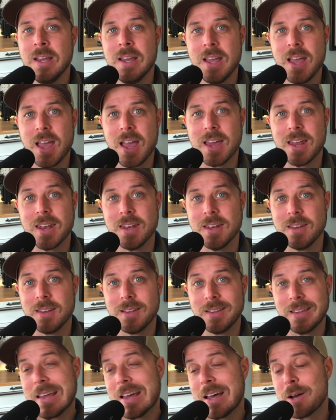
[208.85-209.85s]
And
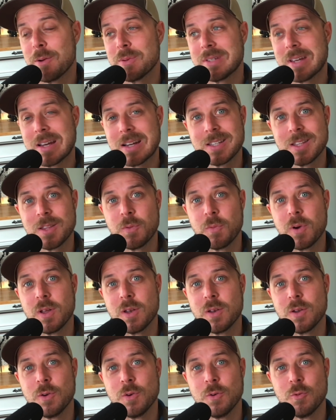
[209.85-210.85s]
Leah was actually the one
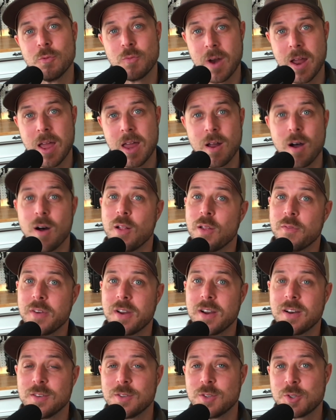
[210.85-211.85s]
who ran all of
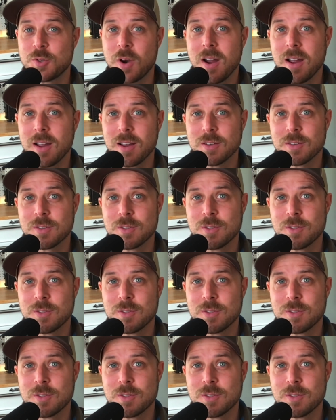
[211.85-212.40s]
Aaron's trials.